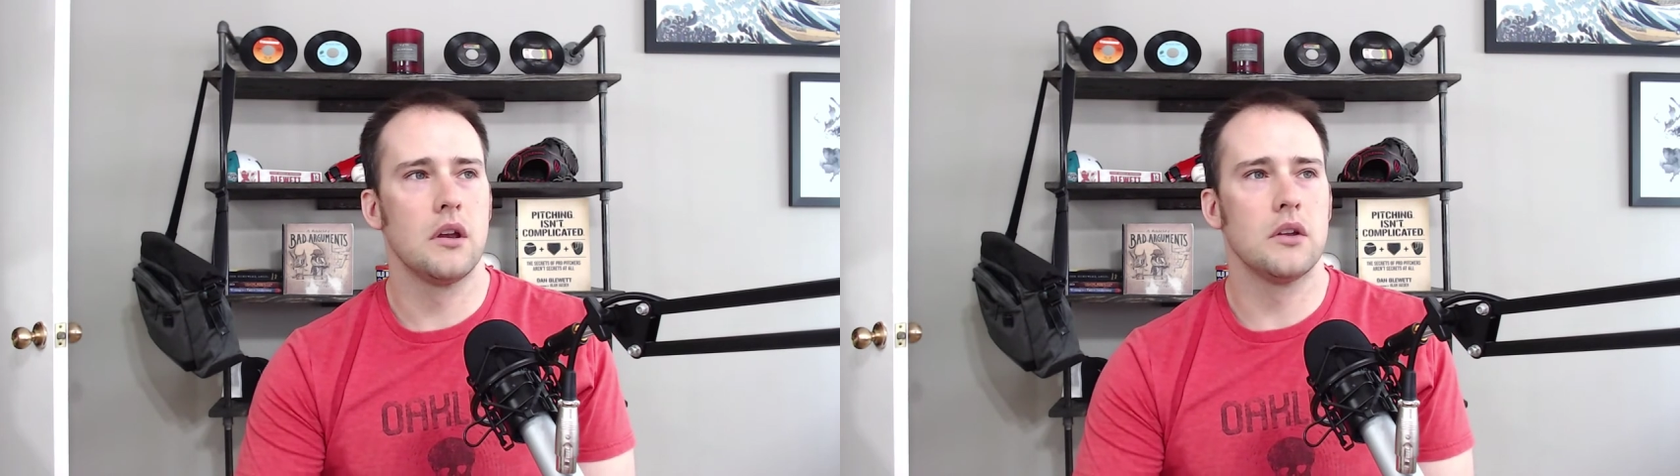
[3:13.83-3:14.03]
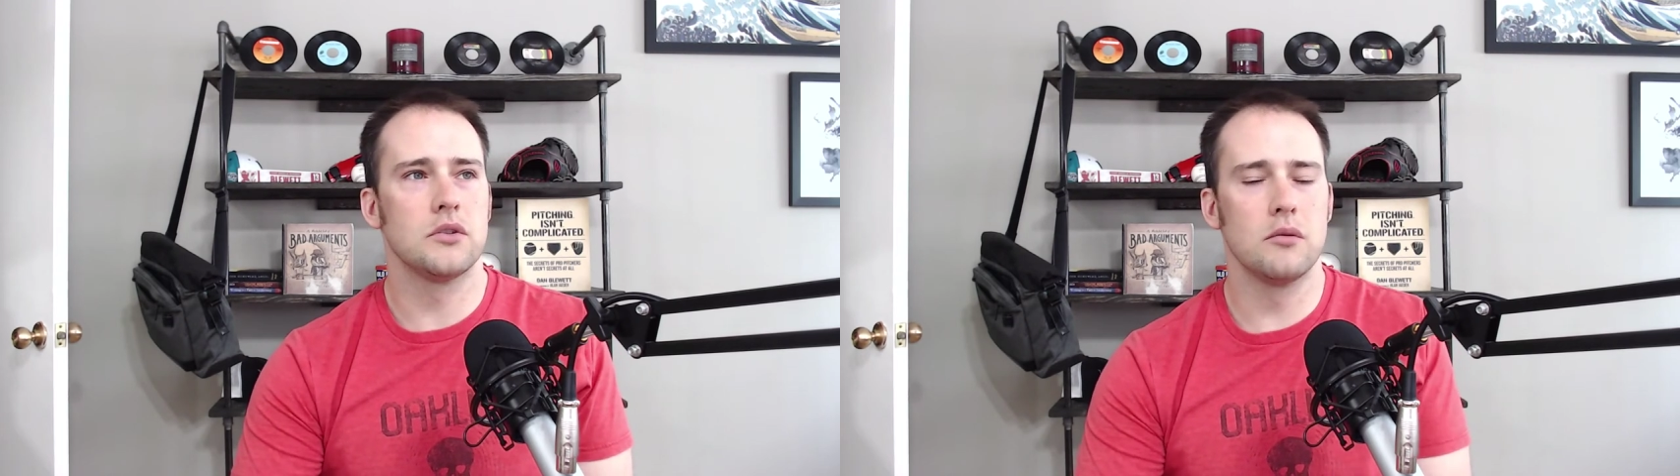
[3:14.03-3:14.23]

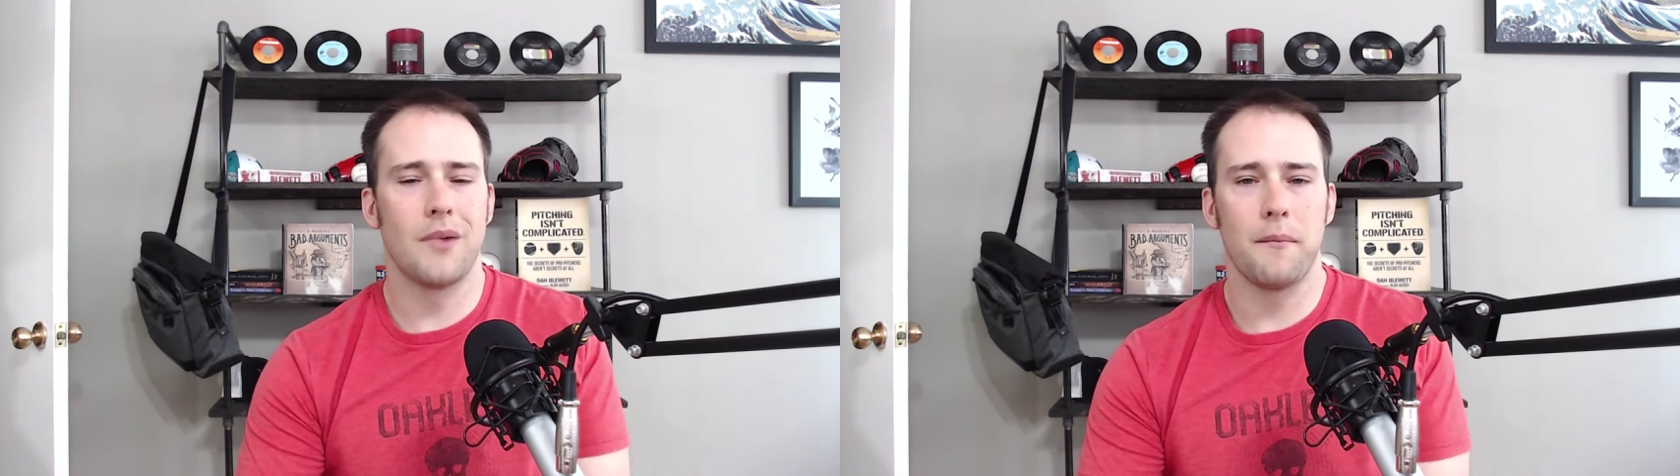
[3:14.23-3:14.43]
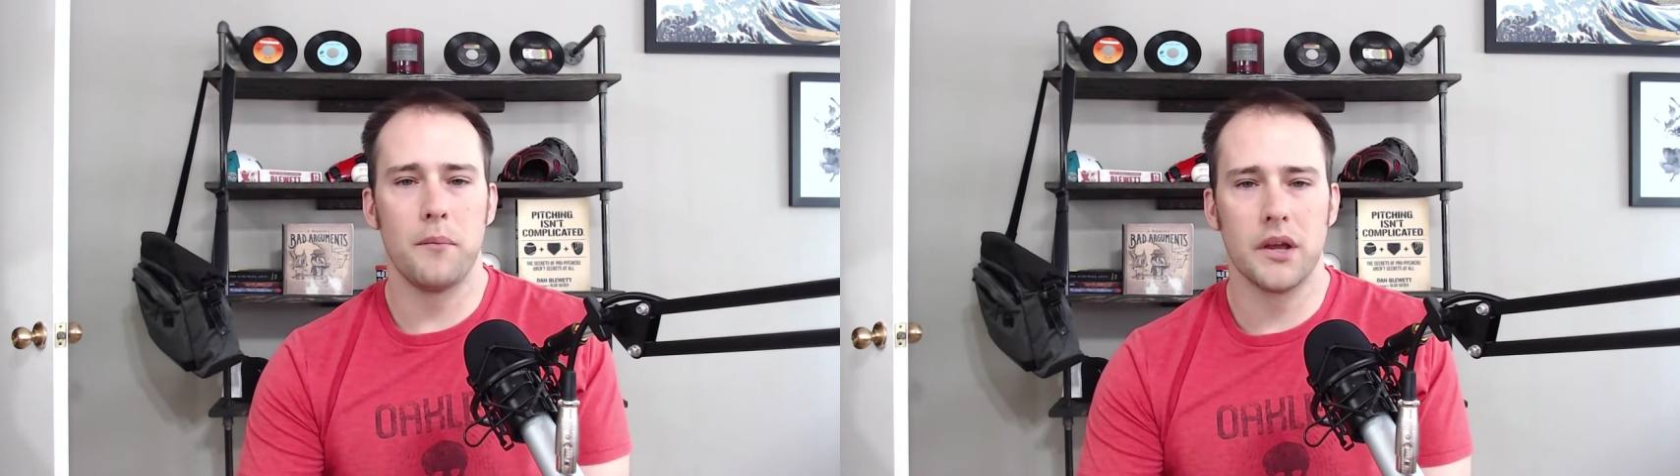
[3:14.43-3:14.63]
two of
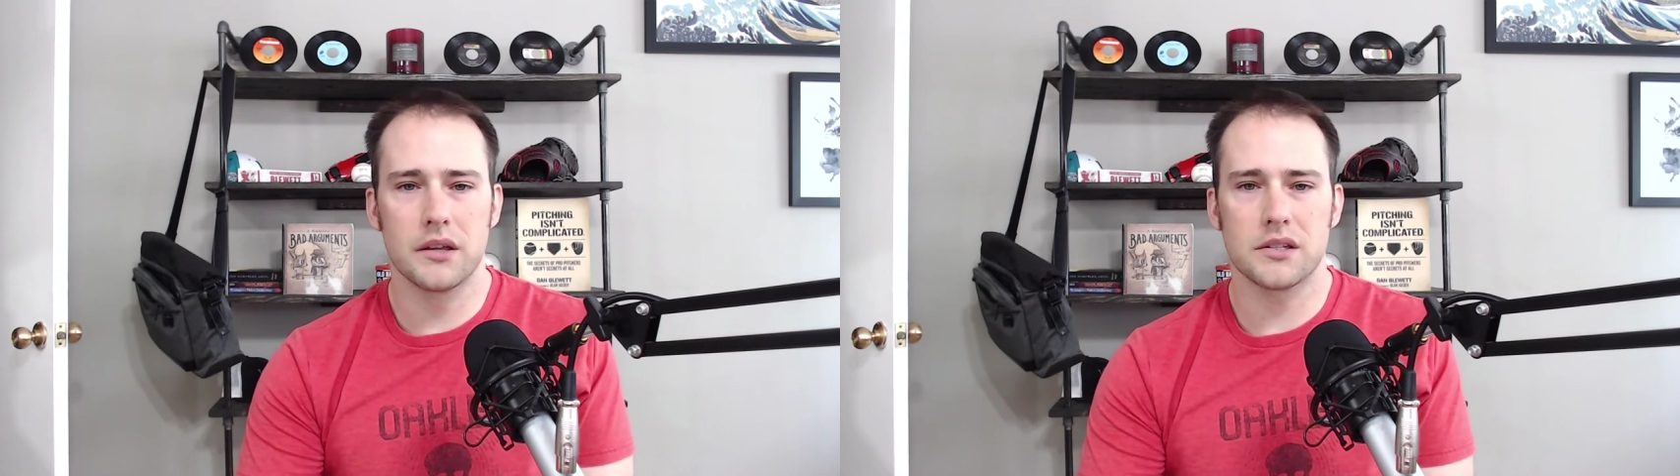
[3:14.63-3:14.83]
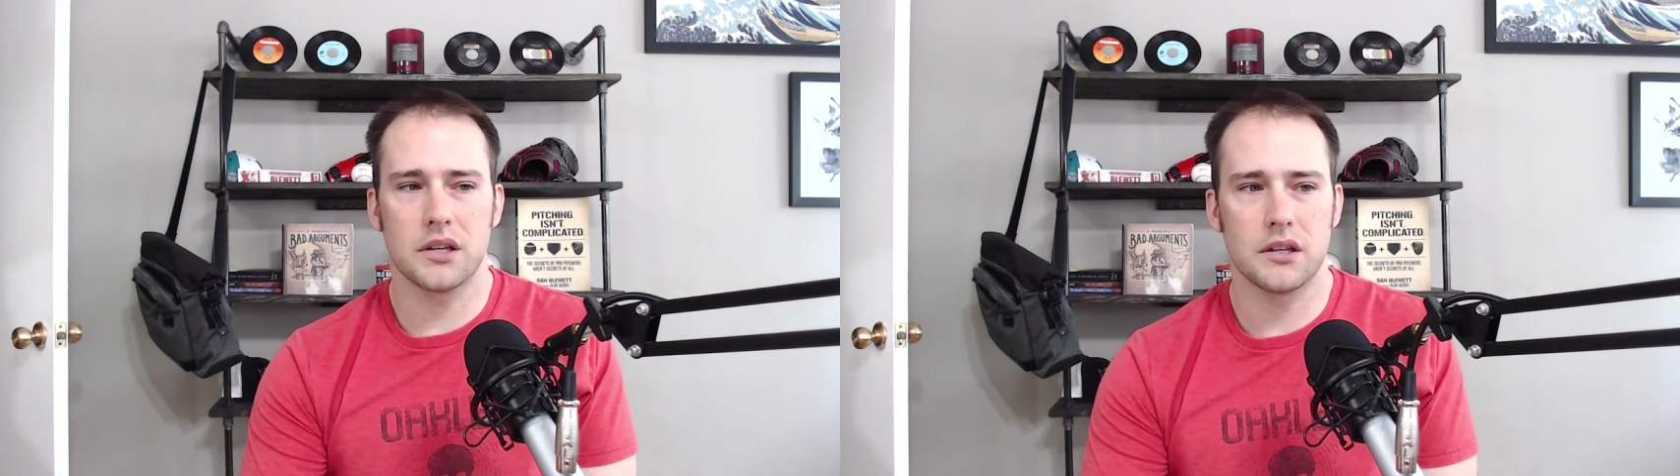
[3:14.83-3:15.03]
my
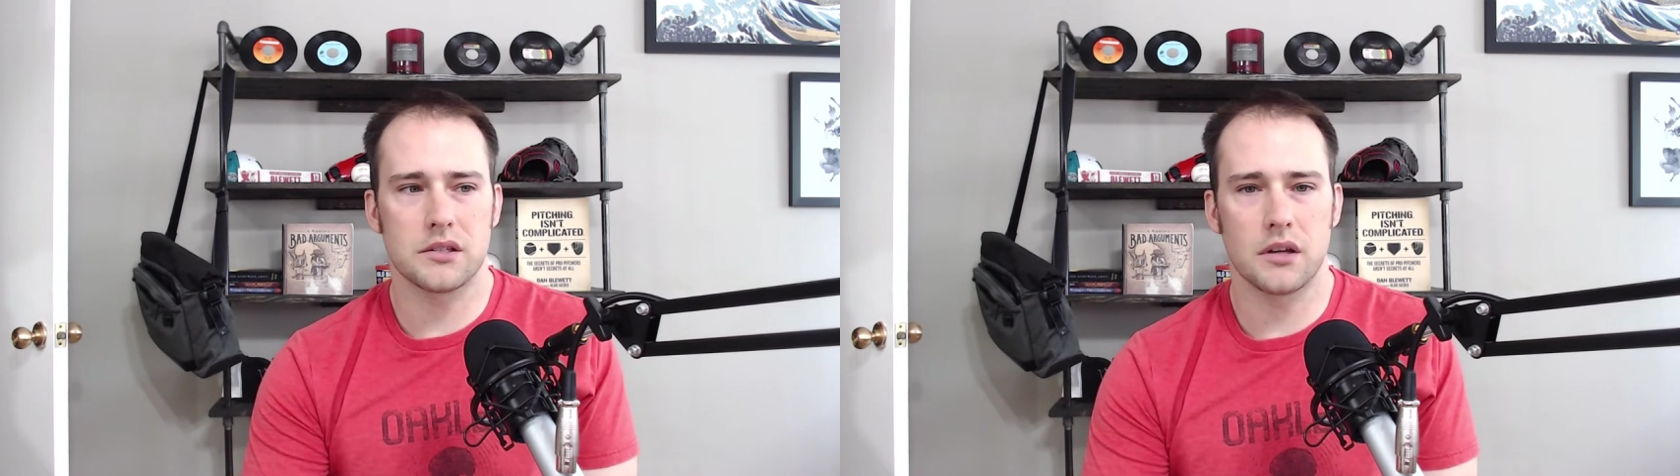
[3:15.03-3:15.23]
biggest hits in